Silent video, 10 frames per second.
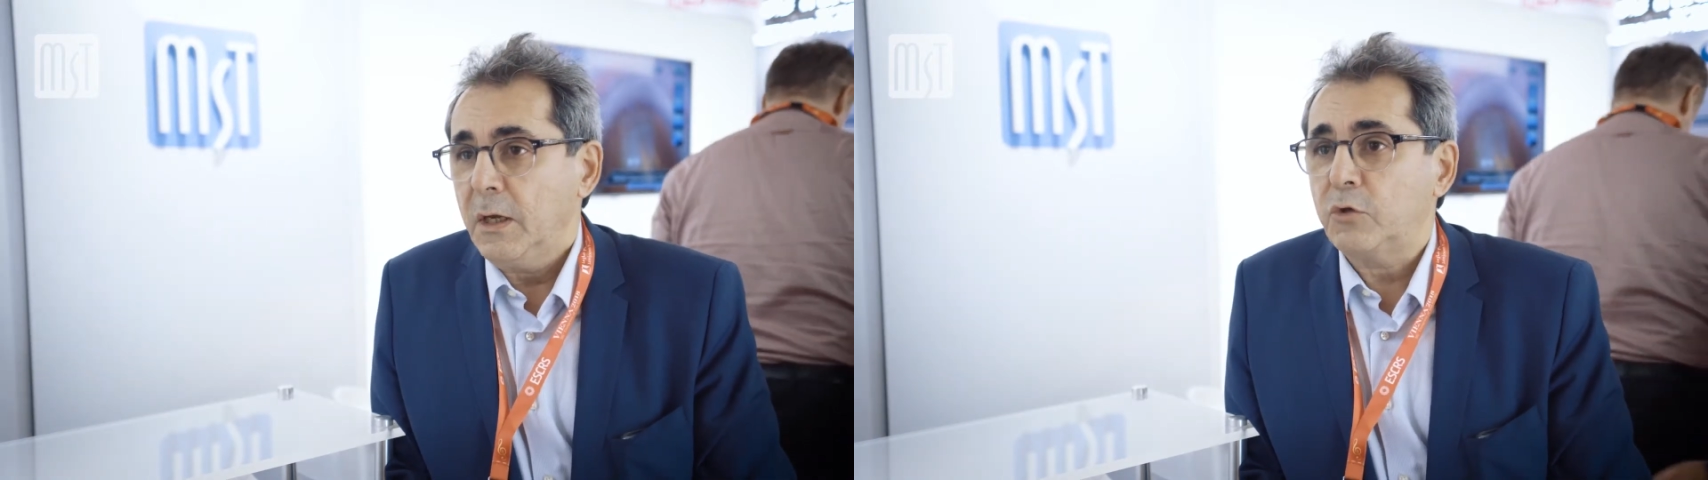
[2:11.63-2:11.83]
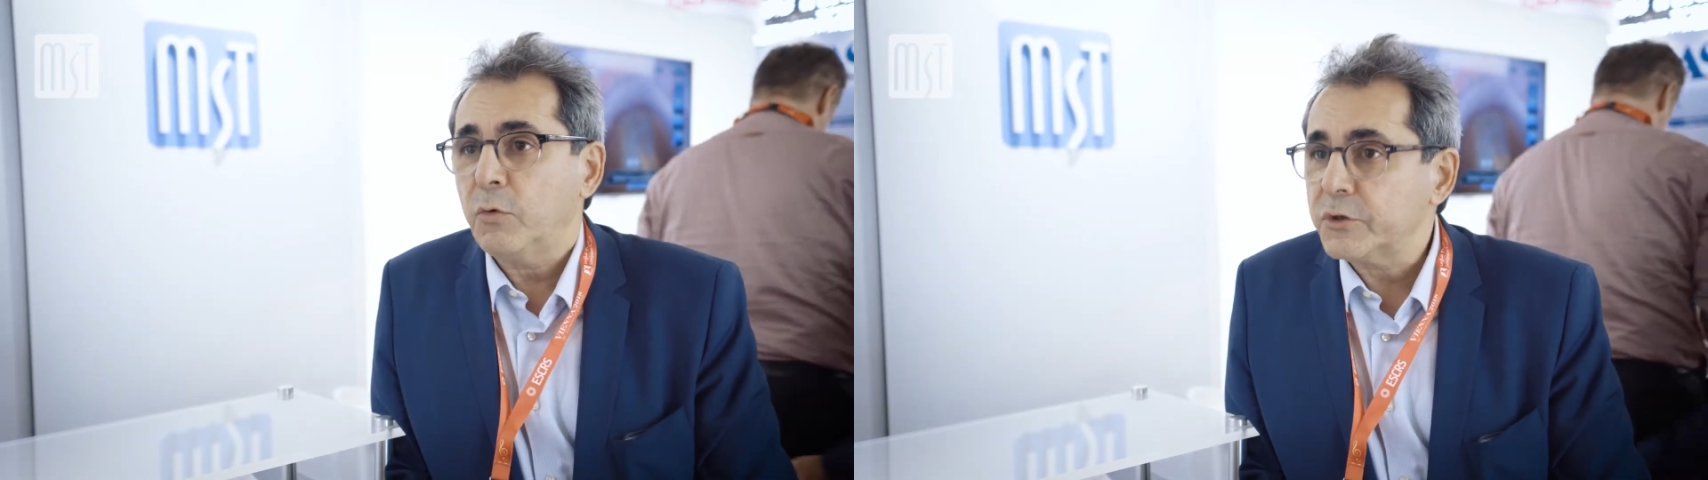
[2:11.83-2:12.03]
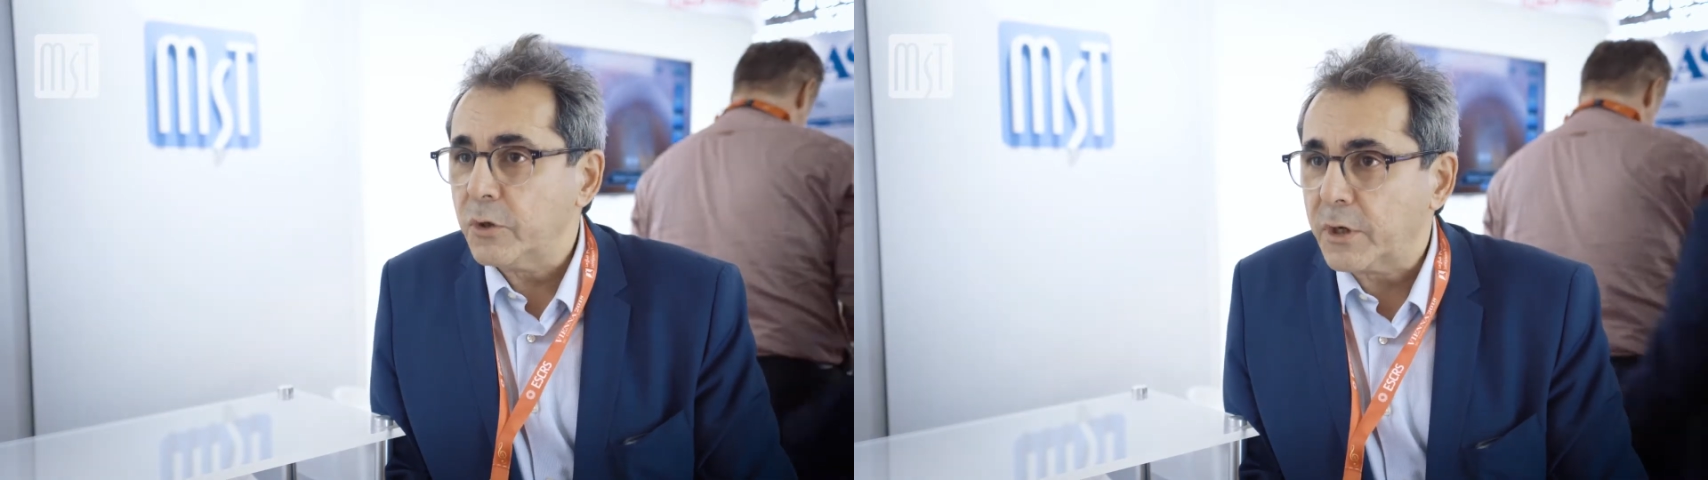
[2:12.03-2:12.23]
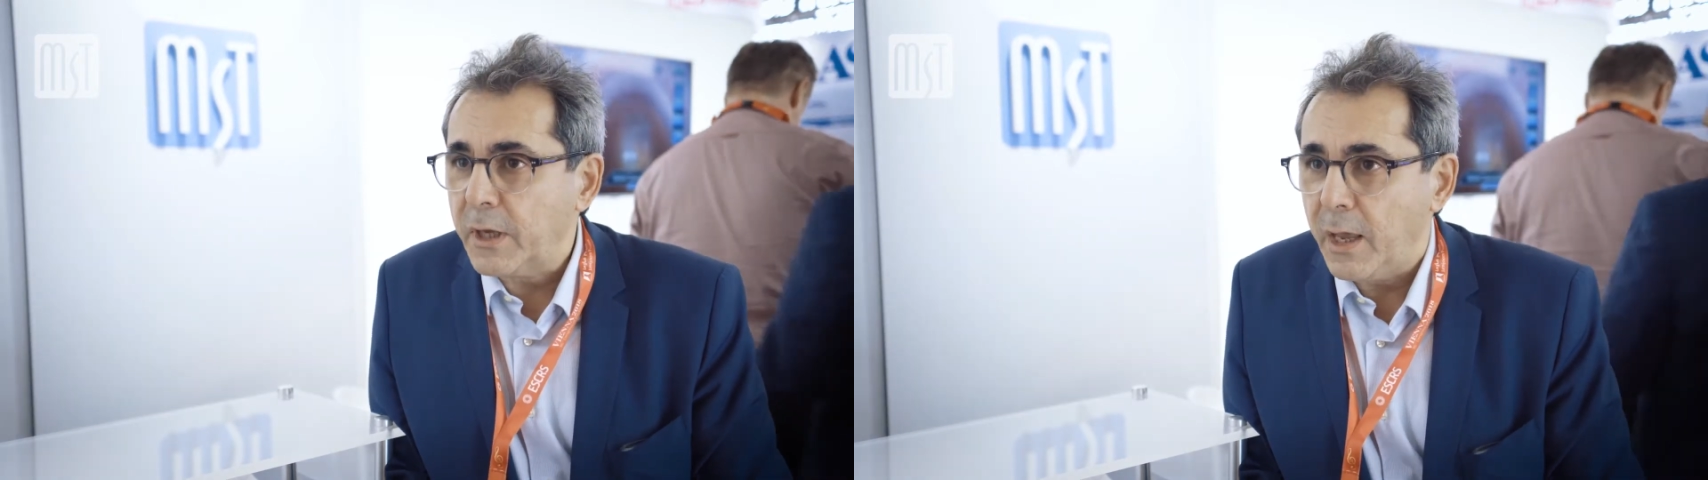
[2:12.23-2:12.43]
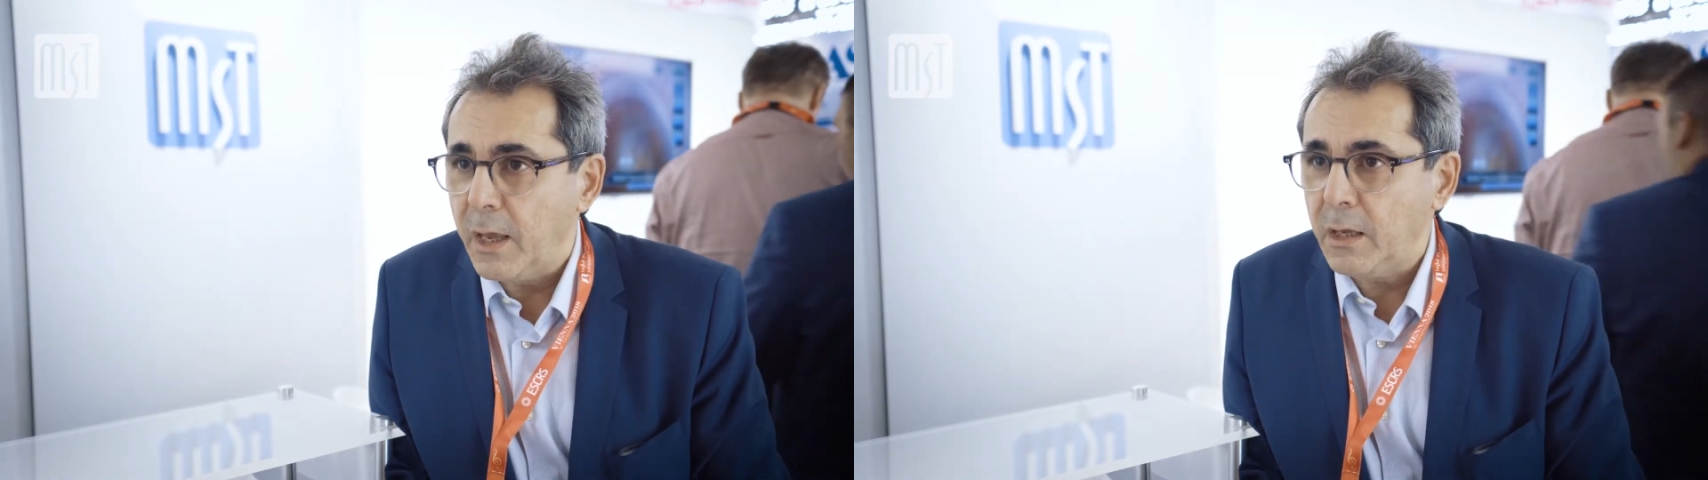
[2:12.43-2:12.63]
It was
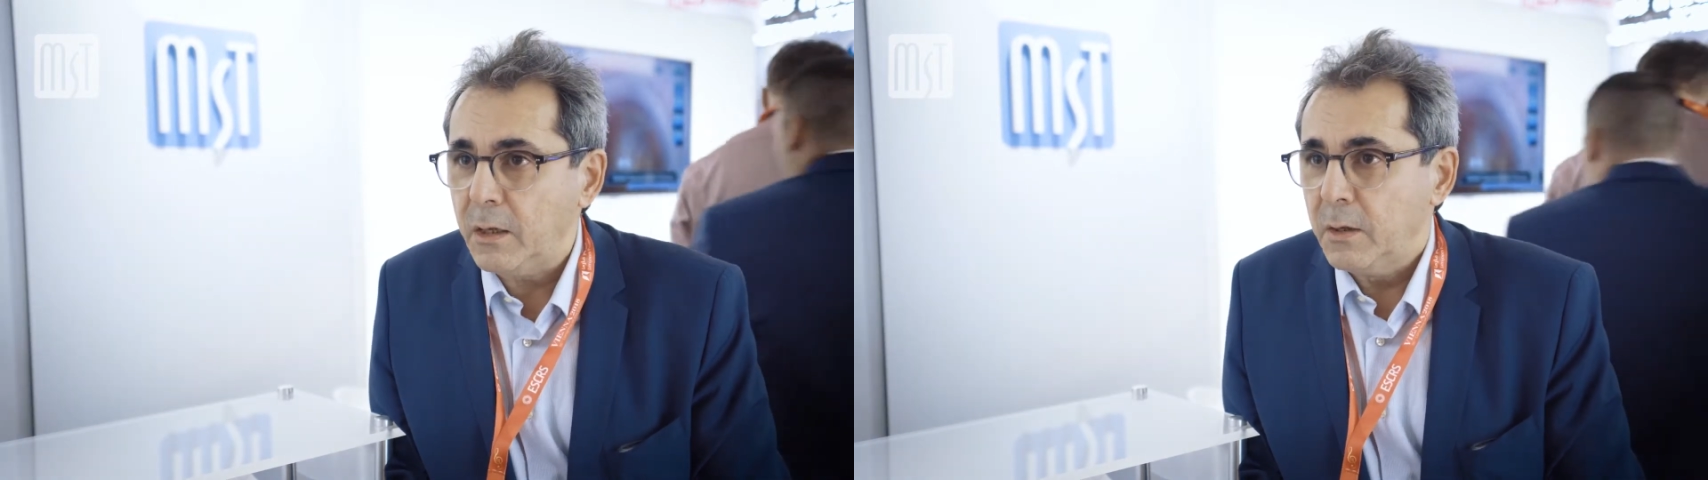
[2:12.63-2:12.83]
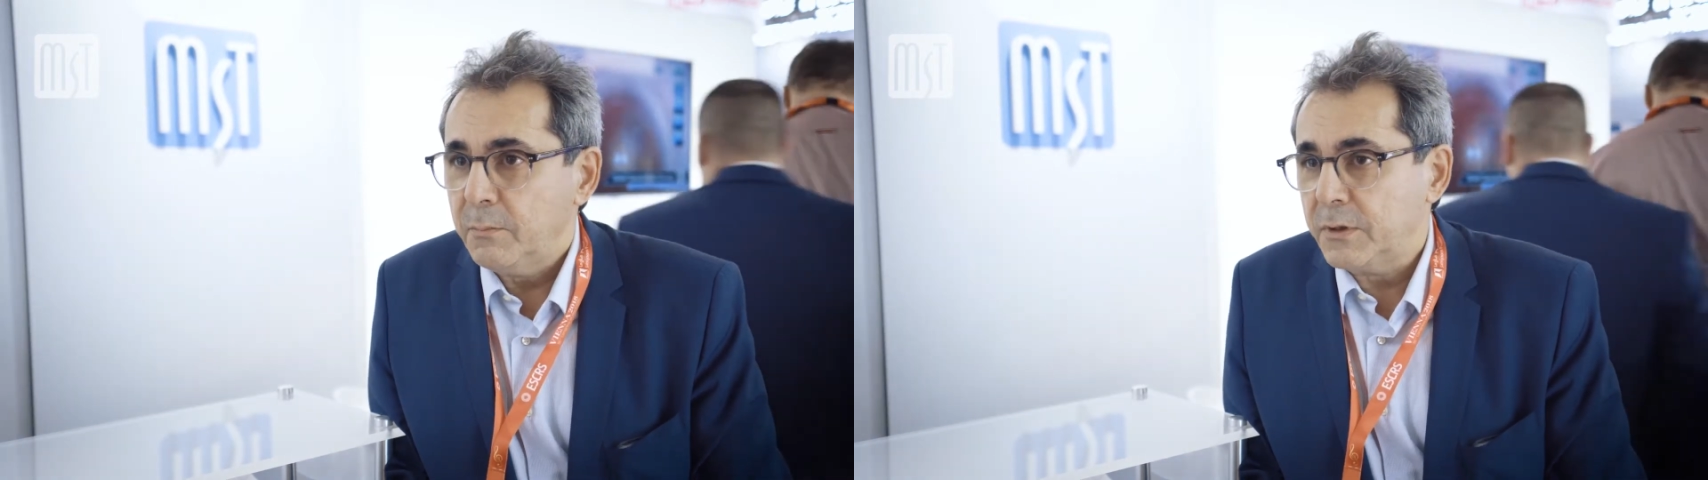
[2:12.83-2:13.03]
okay,